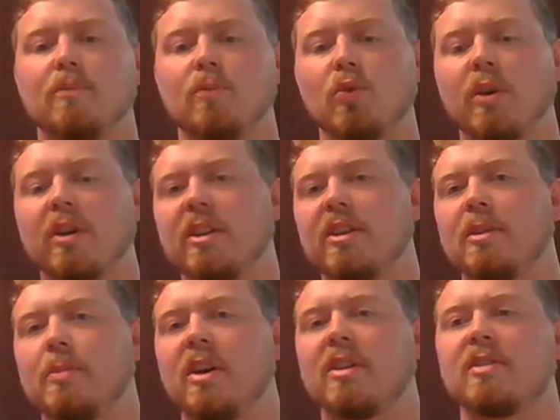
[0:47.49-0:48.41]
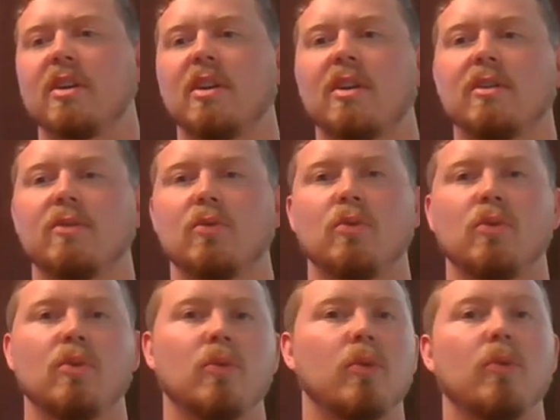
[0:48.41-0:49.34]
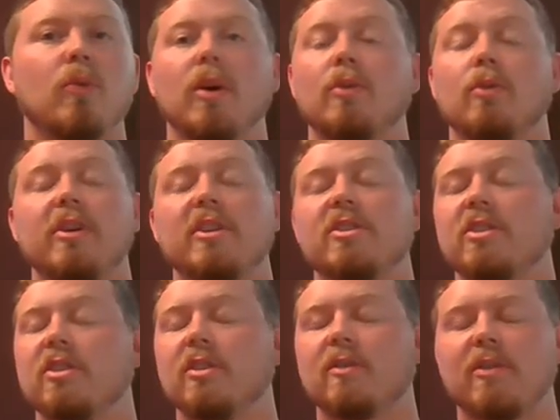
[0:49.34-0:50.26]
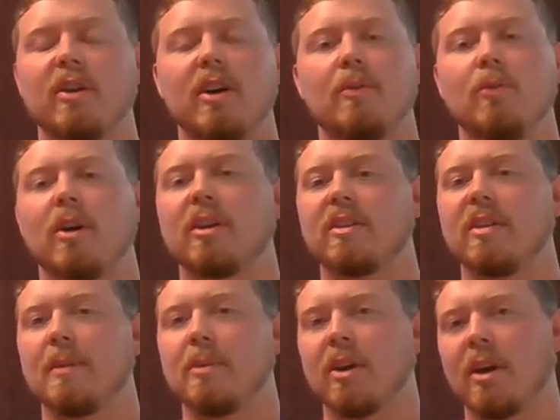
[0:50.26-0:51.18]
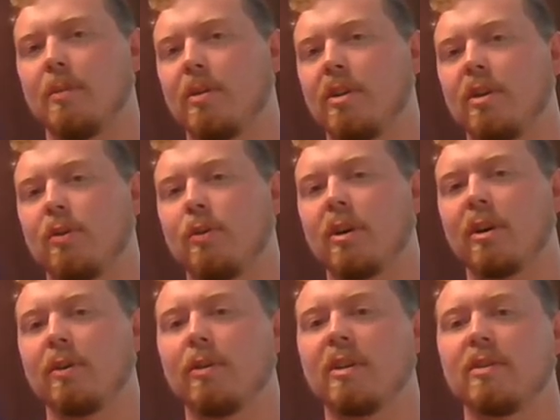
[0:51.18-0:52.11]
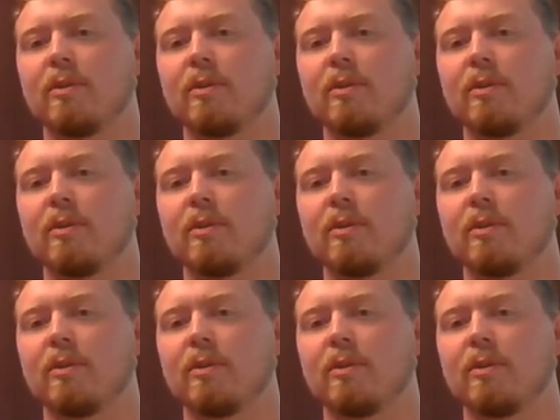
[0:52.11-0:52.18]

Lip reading: Really depends on what region you're from, what type of company you're working with.